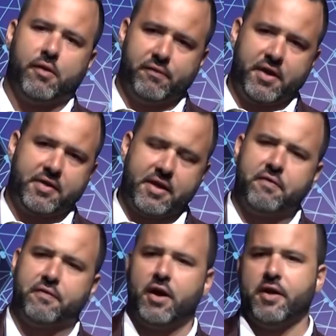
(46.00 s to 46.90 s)
VC
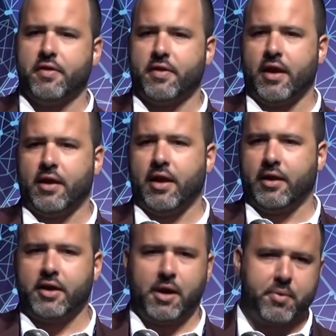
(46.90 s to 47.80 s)
funds
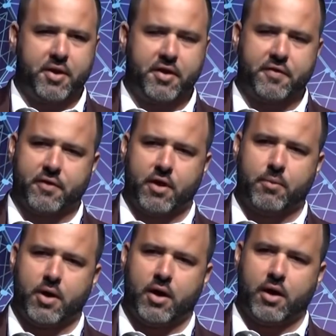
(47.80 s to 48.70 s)
and companies
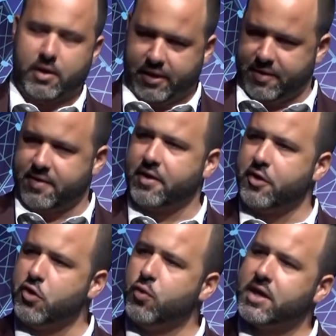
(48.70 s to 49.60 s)
from, as I said, the
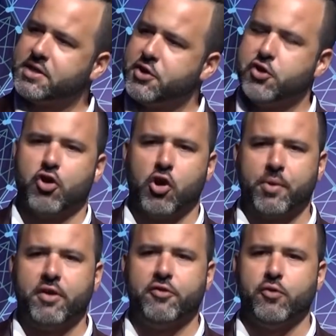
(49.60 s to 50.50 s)
US and Europe
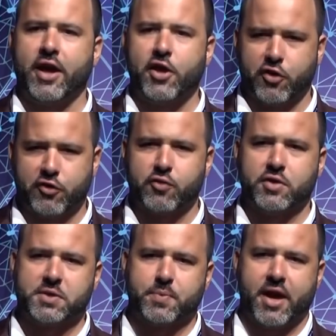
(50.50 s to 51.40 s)
into Asia to
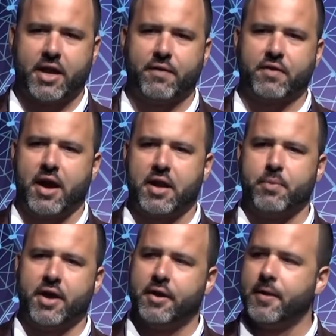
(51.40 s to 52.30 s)
expand. I've kind of
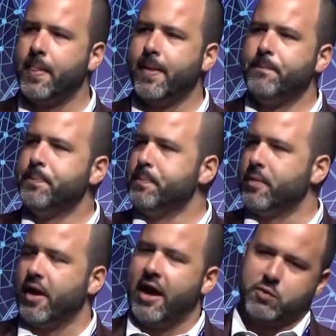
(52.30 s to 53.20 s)
been,
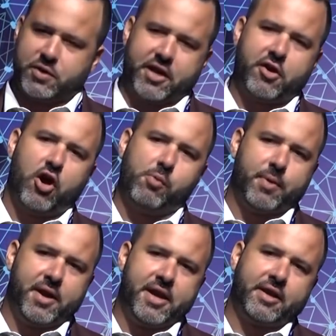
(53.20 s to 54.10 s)
as what they call me,
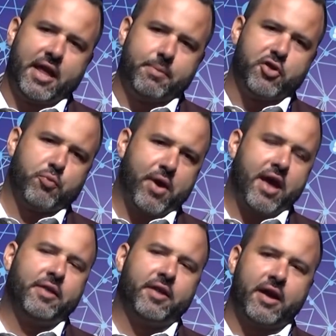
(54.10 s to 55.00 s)
my nickname in
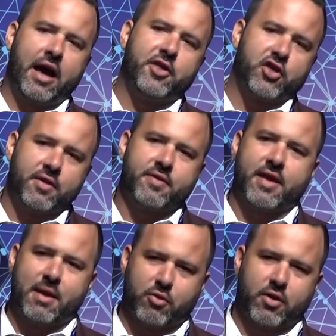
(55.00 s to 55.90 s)
Japan, the Gaijin
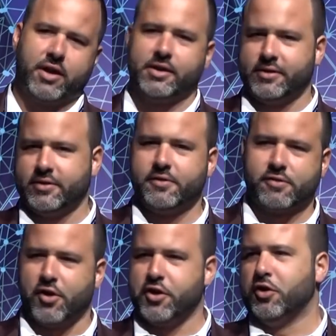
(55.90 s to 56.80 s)
Samurai.
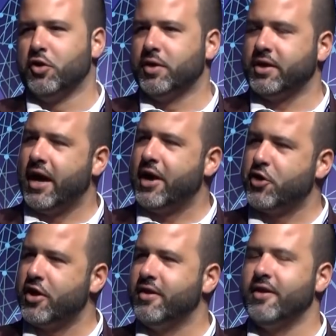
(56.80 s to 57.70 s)
For all you don't know what
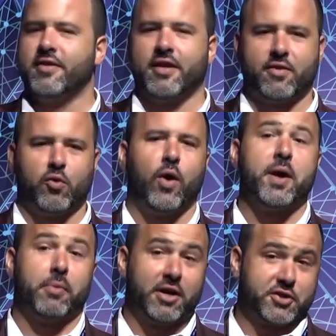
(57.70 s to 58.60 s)
Gaijin is, that's the
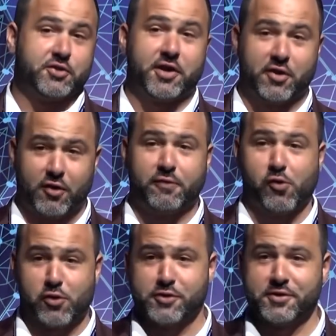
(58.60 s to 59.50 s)
white monster they call
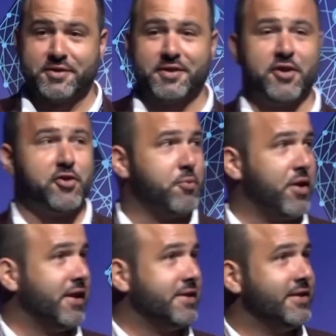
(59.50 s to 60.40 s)
foreigners in
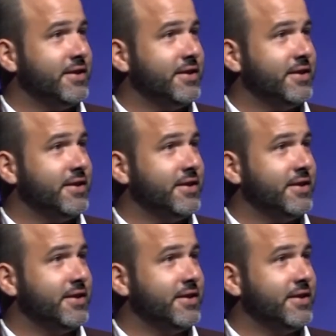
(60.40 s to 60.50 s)
Japan.